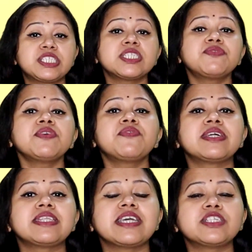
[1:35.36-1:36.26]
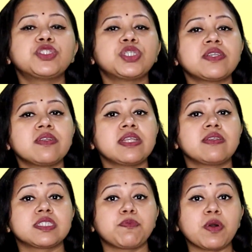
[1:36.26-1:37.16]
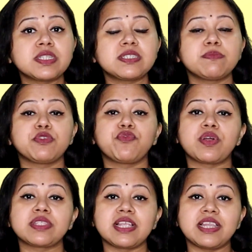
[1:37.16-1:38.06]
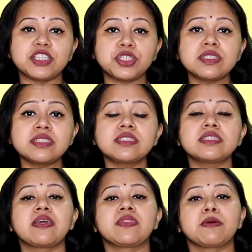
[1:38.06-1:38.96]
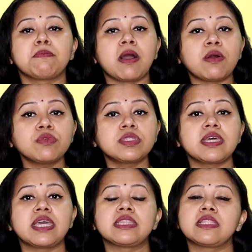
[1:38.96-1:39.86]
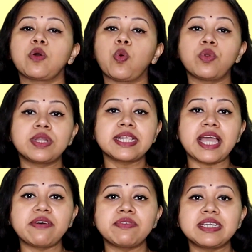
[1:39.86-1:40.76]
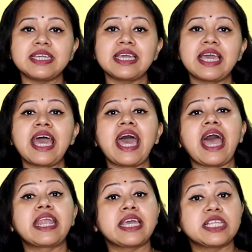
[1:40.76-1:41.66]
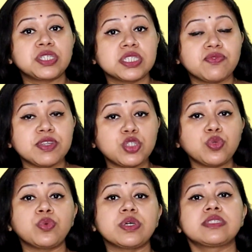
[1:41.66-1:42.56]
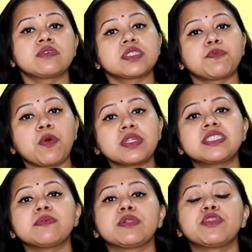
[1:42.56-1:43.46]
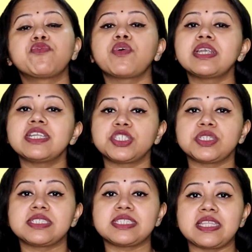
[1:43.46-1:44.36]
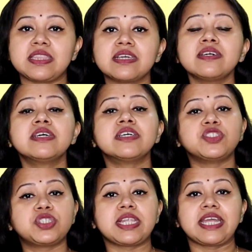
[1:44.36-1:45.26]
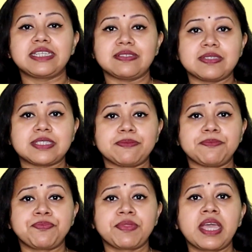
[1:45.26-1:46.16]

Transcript: HSV1 is generally responsible for the lesions in the mouth, in the oral cavity, and HSV2 is responsible for lesions in the genitals.